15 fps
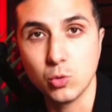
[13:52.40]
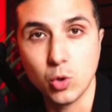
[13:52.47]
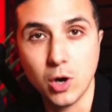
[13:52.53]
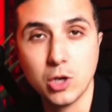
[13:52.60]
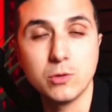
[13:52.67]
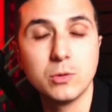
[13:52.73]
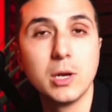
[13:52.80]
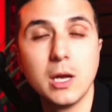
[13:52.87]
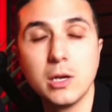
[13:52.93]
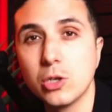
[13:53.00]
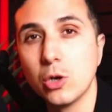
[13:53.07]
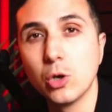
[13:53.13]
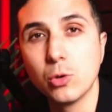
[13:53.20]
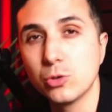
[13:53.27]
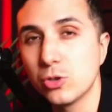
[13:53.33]
qualifying
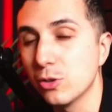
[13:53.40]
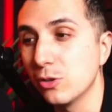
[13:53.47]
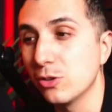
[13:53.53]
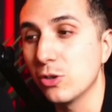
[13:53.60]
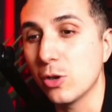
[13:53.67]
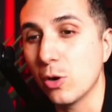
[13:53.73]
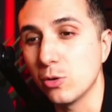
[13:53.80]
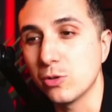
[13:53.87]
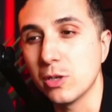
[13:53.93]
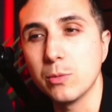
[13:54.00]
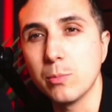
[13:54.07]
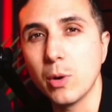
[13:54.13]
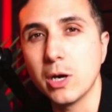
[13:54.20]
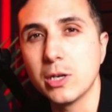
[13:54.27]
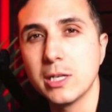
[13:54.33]
closers,
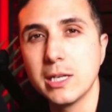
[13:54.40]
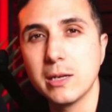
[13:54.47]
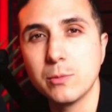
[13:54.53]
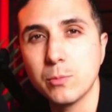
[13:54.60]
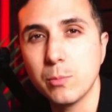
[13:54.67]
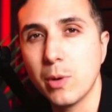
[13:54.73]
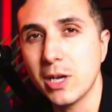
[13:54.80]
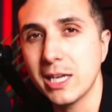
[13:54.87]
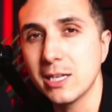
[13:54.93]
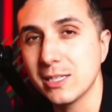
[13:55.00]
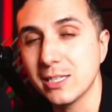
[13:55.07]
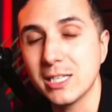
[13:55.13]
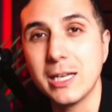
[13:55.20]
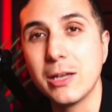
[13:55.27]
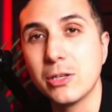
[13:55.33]
closing marketing,
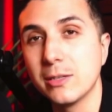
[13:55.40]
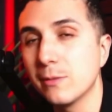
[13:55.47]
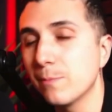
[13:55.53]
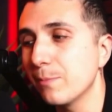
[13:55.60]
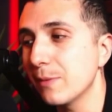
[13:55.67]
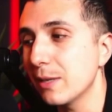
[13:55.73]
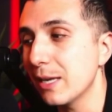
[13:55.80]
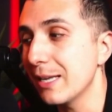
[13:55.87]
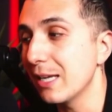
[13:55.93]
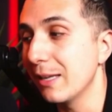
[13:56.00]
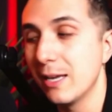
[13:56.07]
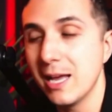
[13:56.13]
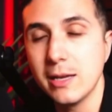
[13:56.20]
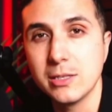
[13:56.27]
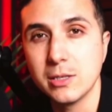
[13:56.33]
bringing leads.
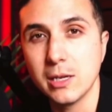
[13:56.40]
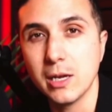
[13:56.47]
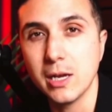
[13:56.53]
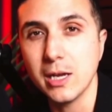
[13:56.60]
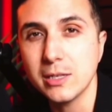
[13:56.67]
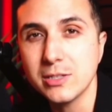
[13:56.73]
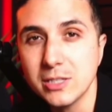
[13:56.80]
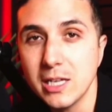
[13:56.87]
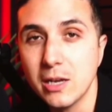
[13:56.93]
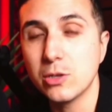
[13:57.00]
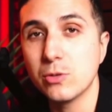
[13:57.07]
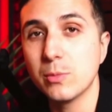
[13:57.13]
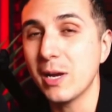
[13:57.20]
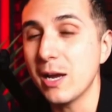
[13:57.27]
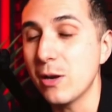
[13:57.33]
Next, a
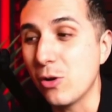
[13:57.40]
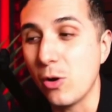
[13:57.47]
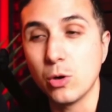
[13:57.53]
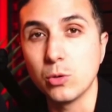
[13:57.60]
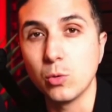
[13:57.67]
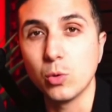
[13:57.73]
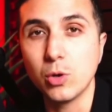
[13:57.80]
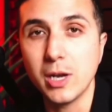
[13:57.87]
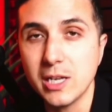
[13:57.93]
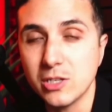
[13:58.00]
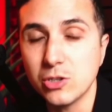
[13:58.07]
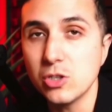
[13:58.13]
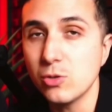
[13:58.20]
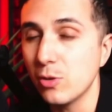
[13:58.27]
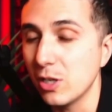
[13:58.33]
sales manager or
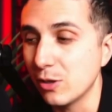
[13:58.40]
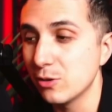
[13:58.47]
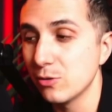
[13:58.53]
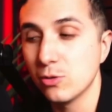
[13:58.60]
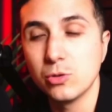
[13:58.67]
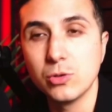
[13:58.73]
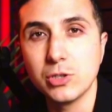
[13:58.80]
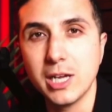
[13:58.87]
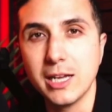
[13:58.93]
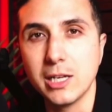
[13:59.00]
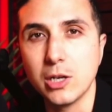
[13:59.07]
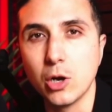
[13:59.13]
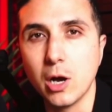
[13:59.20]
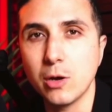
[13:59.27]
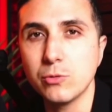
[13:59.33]
integrator to take
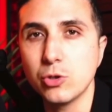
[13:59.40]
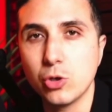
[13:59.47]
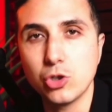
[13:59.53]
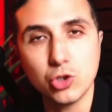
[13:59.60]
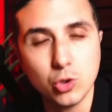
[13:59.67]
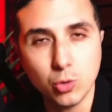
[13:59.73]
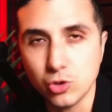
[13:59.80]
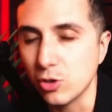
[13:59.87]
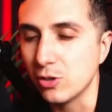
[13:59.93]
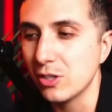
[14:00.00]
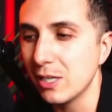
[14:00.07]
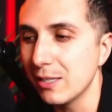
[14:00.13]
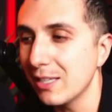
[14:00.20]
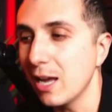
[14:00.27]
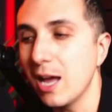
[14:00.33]
it off your shoulders
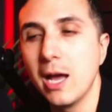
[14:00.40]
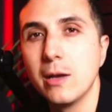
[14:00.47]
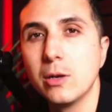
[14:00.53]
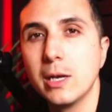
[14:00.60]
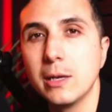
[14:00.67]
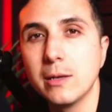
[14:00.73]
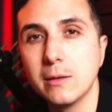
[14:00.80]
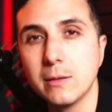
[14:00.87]
entirely.